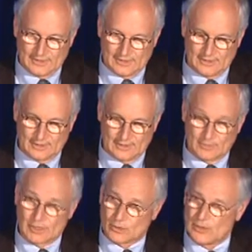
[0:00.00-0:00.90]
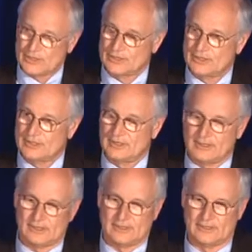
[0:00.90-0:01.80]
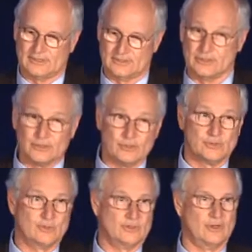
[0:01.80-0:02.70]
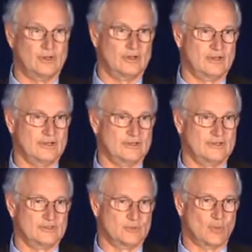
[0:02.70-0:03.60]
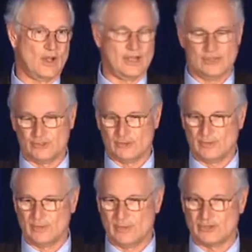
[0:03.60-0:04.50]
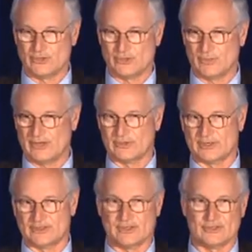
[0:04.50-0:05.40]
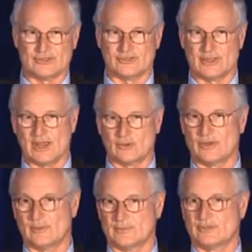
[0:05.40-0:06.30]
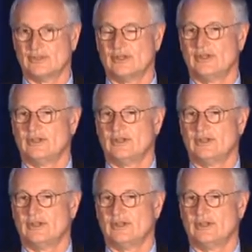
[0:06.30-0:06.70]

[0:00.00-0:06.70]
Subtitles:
My question to you all is, why should we measure metrics such as outcomes